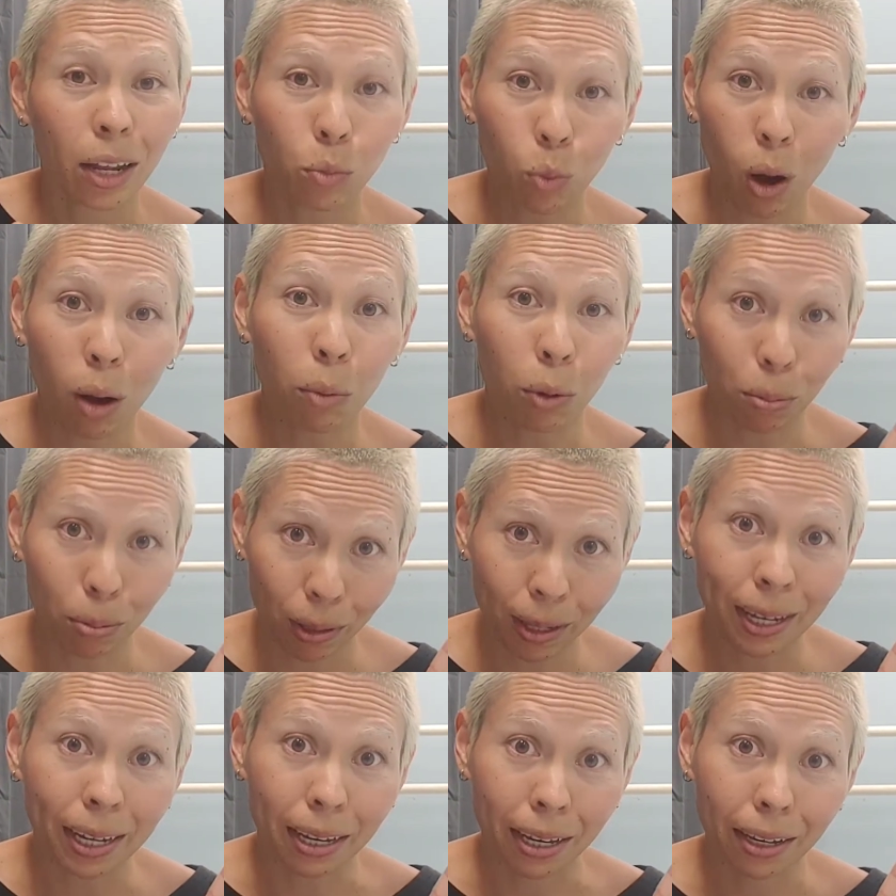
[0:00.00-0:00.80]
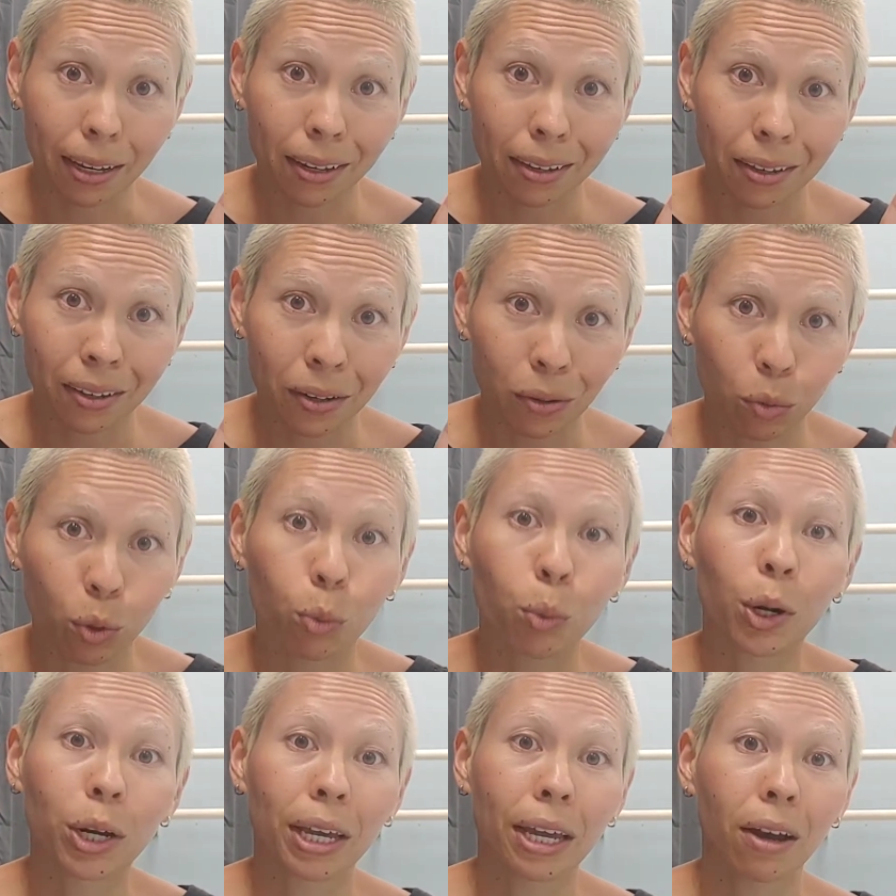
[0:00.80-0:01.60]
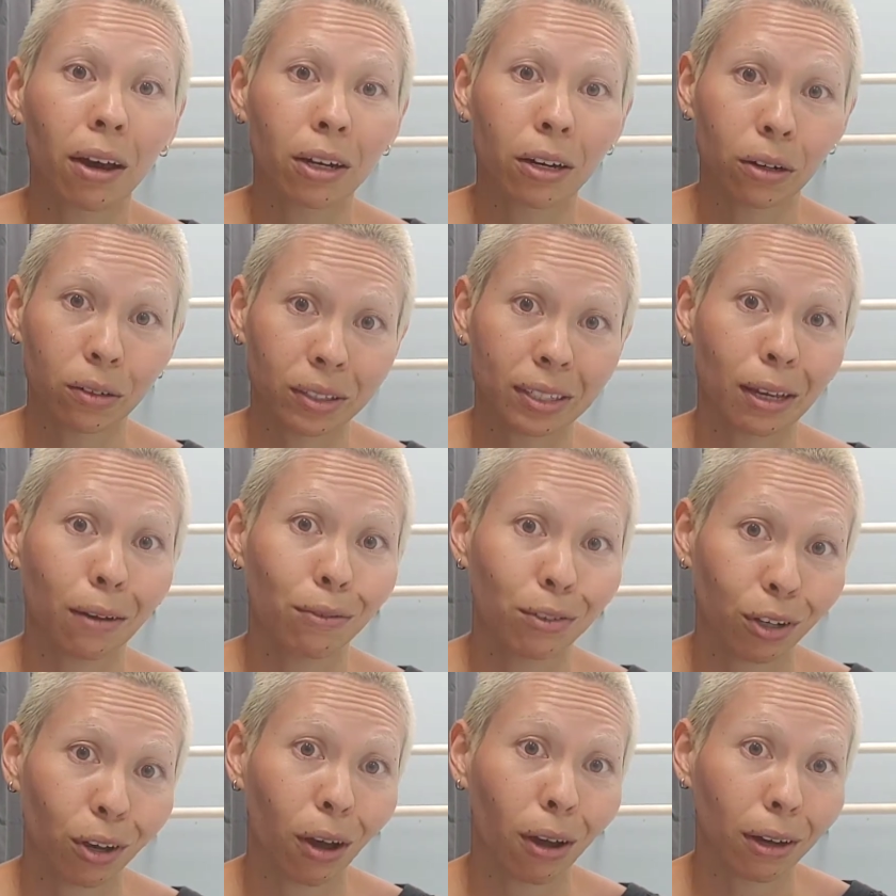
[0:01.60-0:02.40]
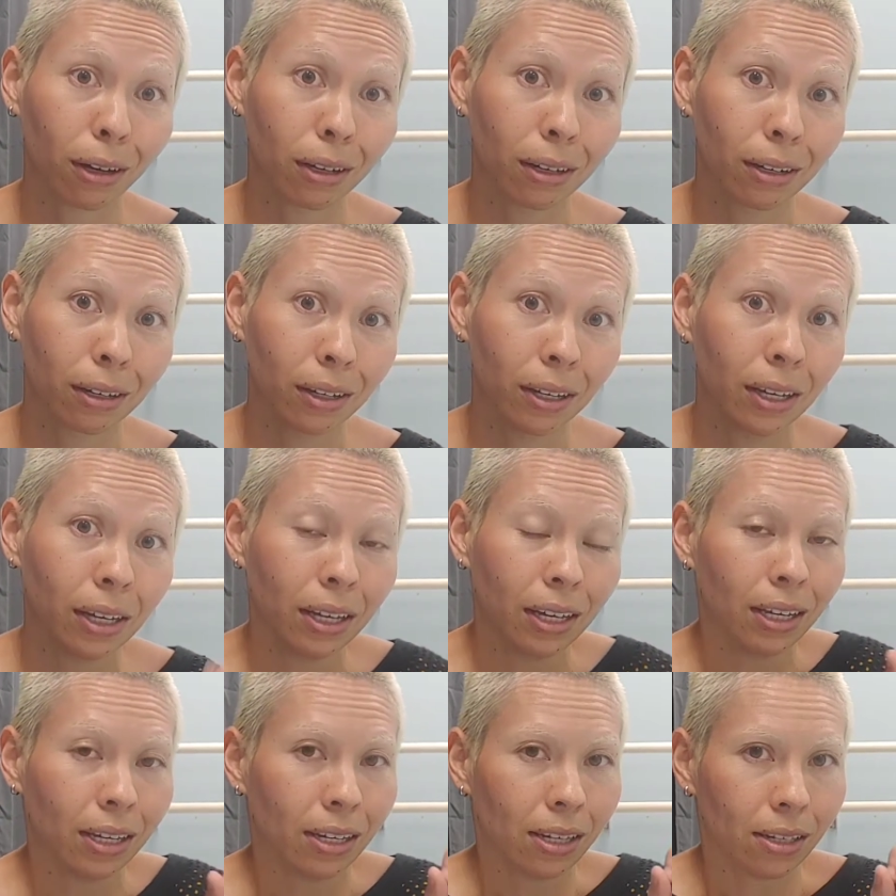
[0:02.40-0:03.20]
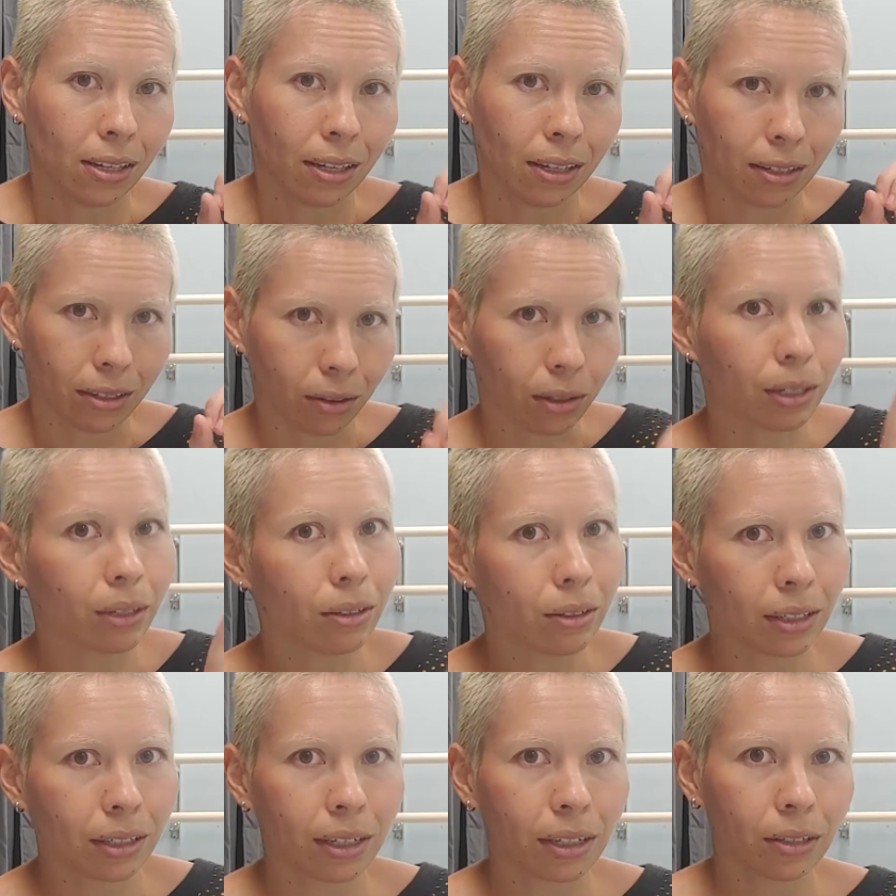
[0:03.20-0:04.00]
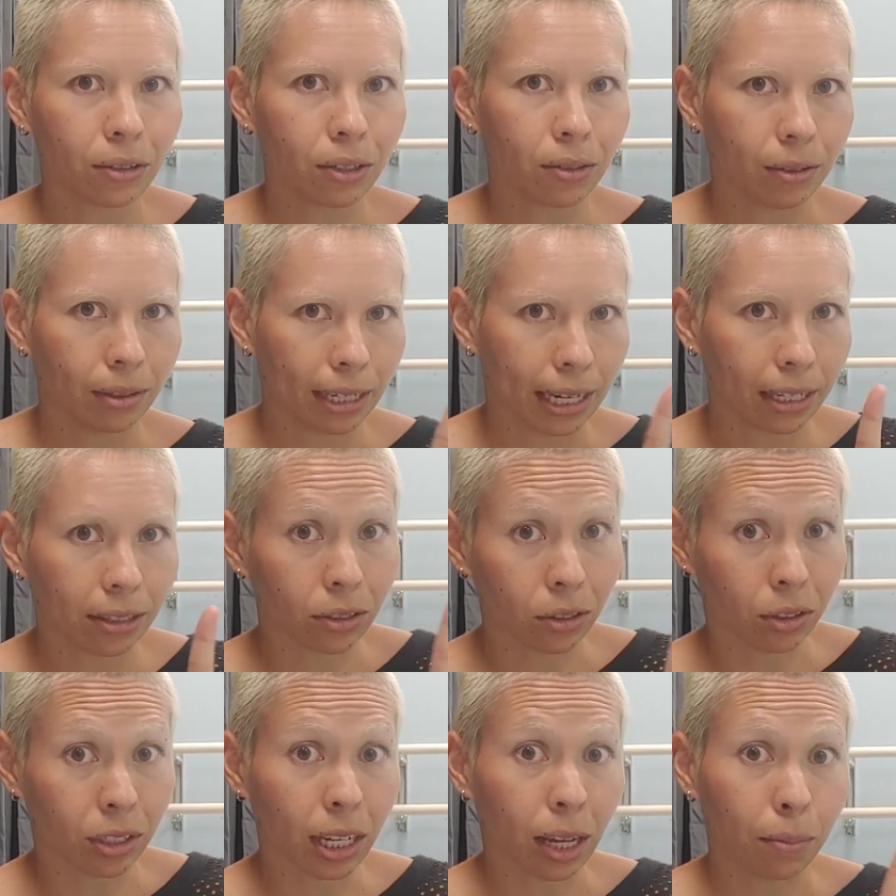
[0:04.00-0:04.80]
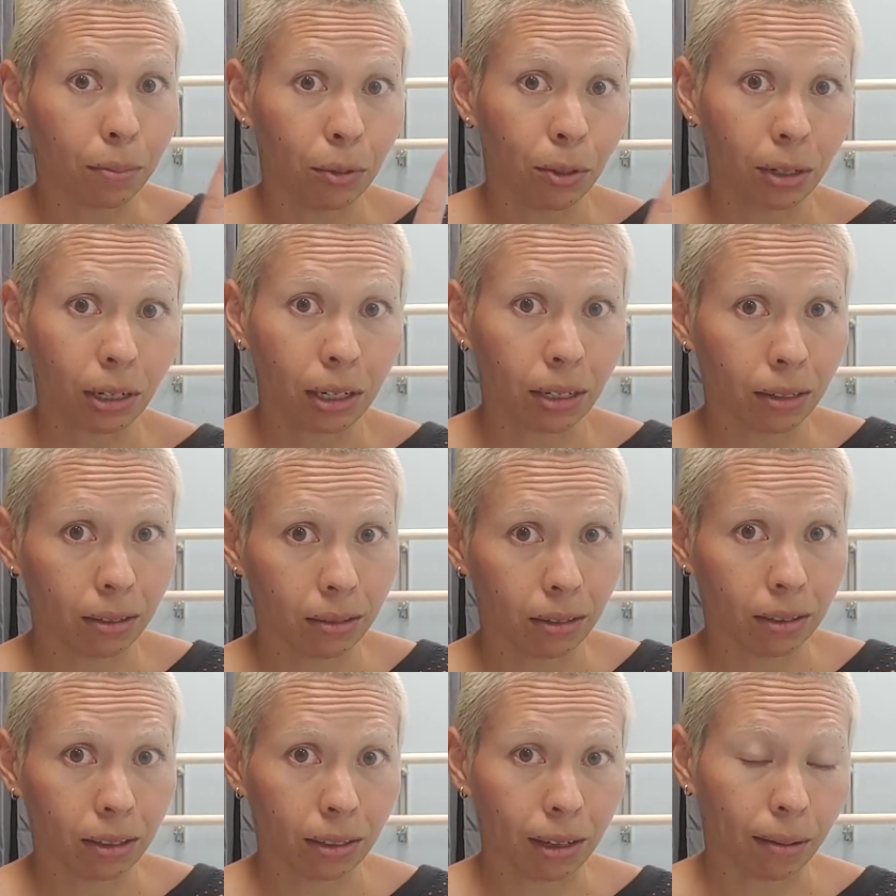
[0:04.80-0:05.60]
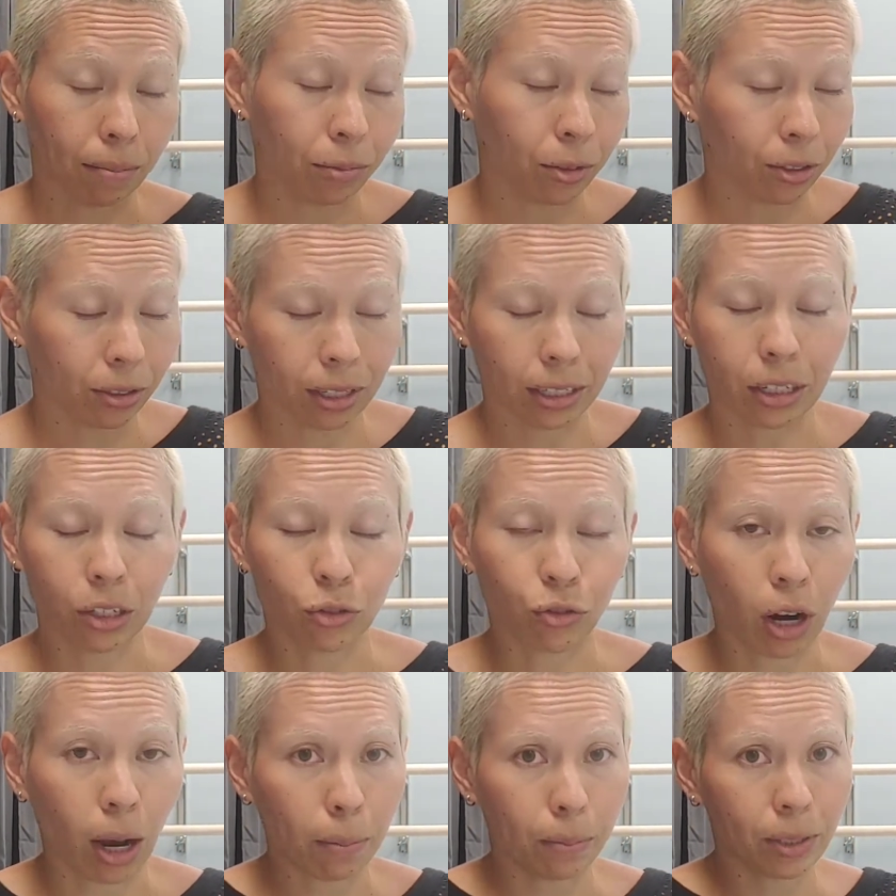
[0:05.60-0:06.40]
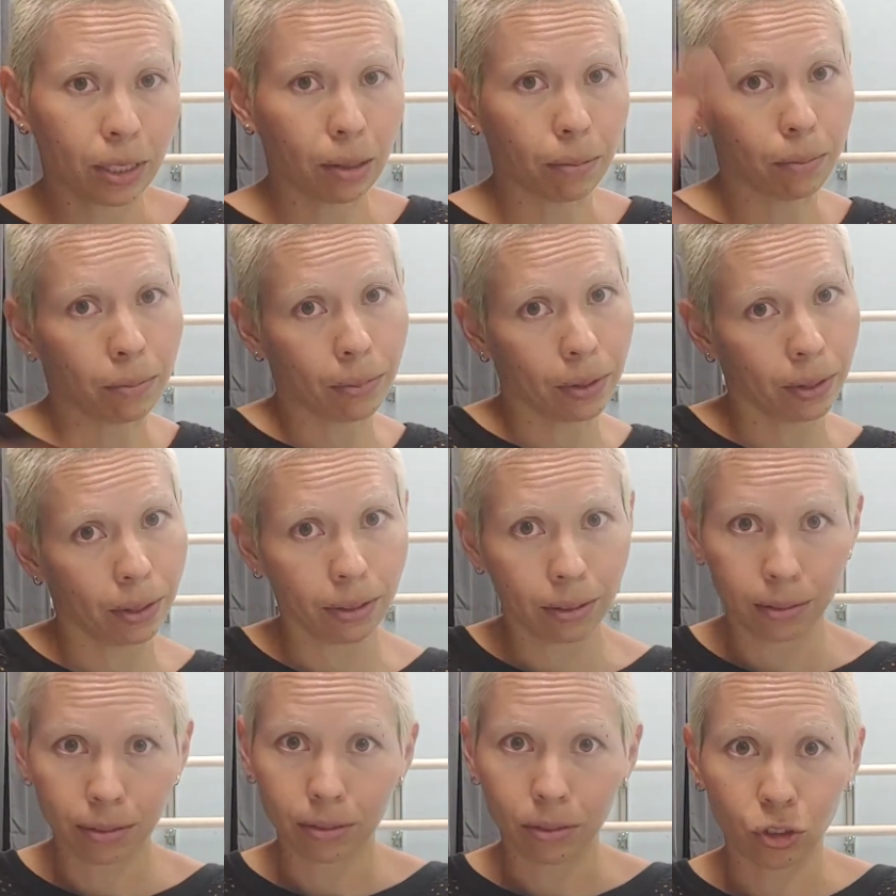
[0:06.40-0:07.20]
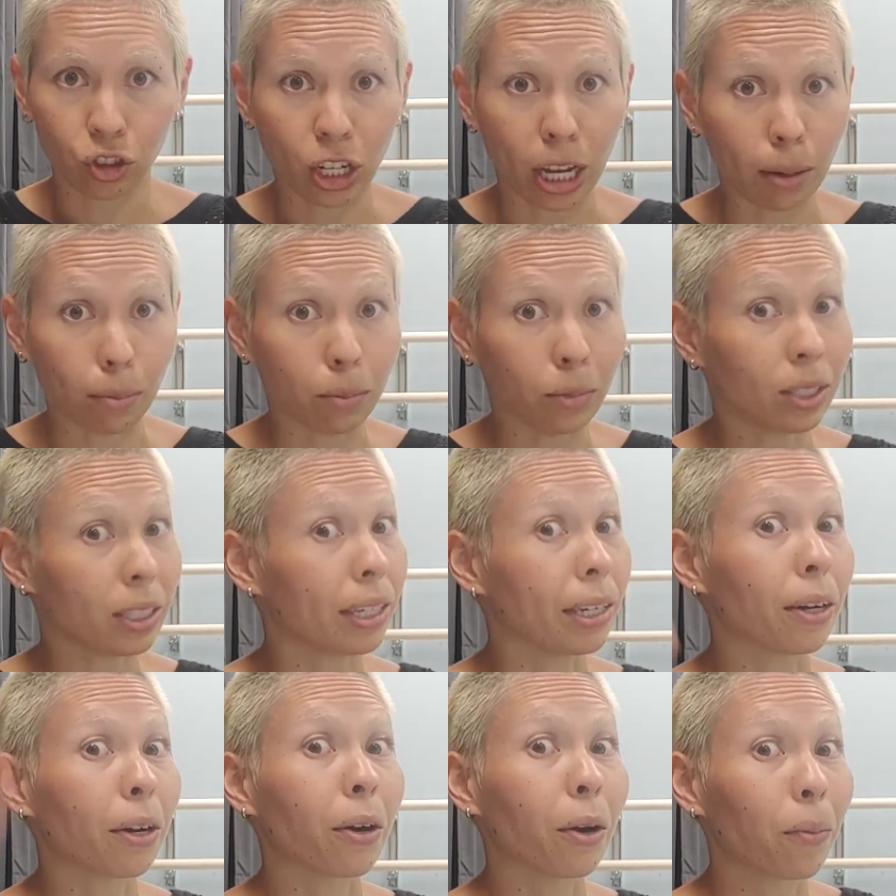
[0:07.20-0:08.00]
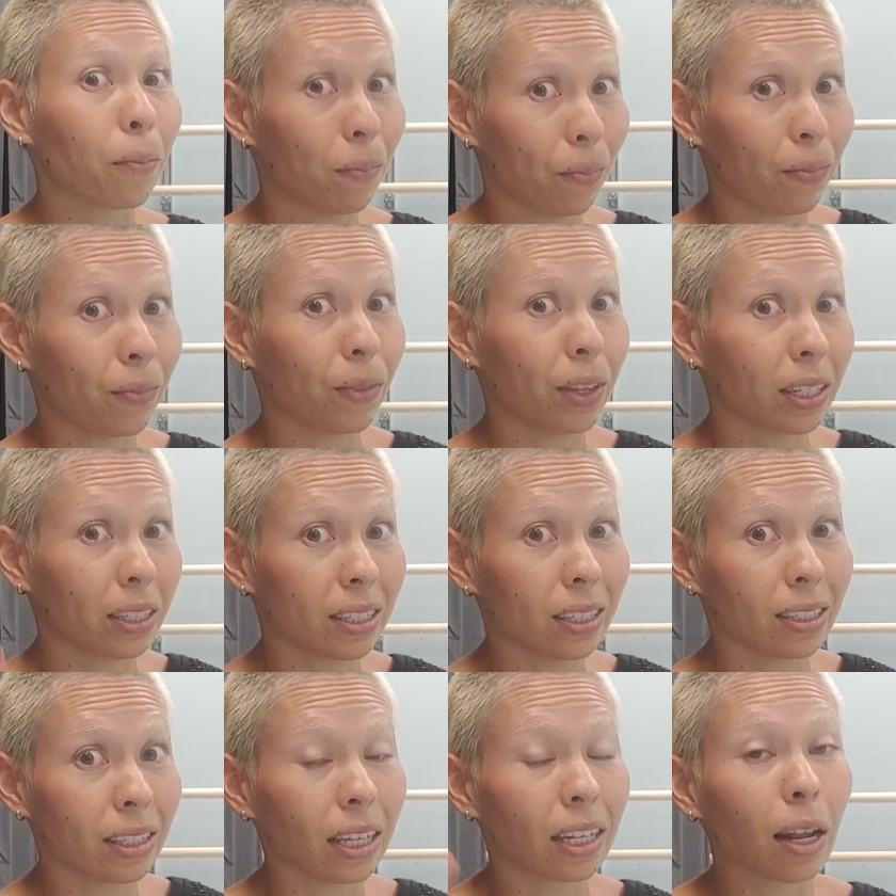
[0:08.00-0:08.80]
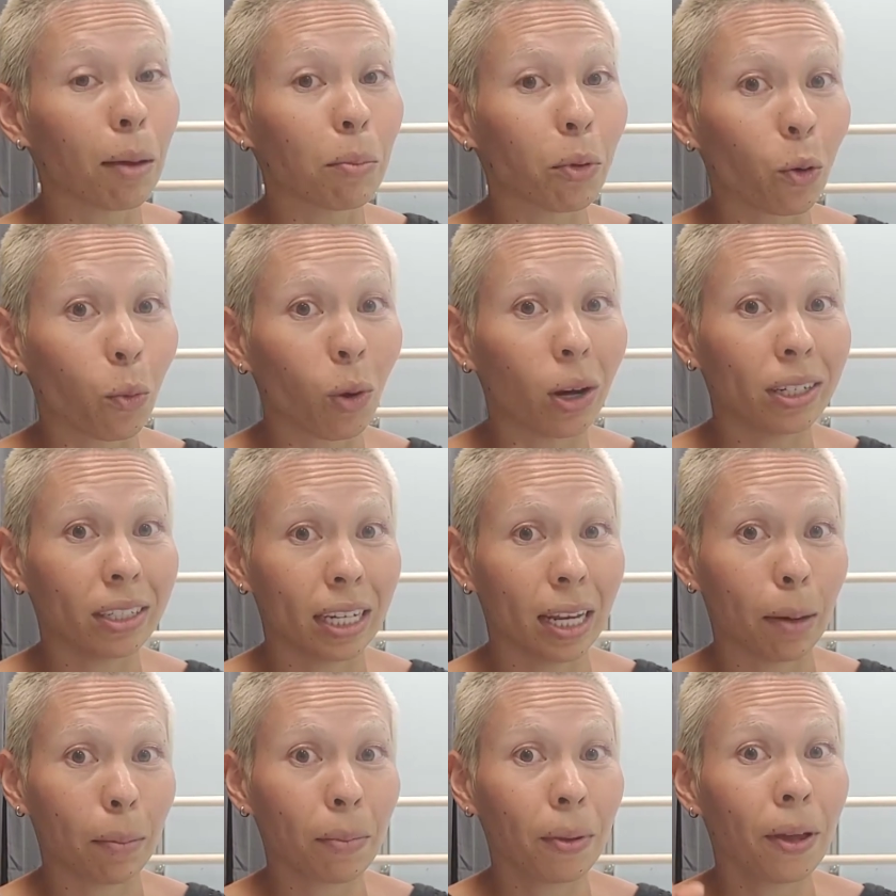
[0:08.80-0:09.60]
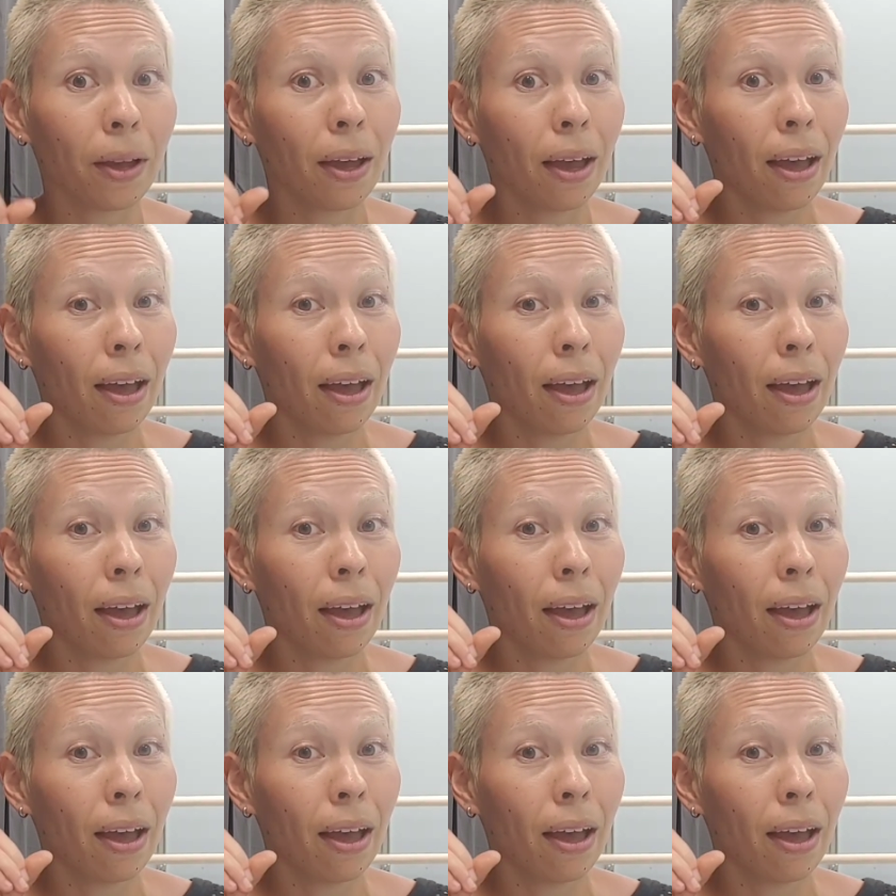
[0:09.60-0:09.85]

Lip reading: while we're playing, we're working on our self-talk. So here's another dancer tip. I'm just gonna drop some gems here. This is the number 1 tip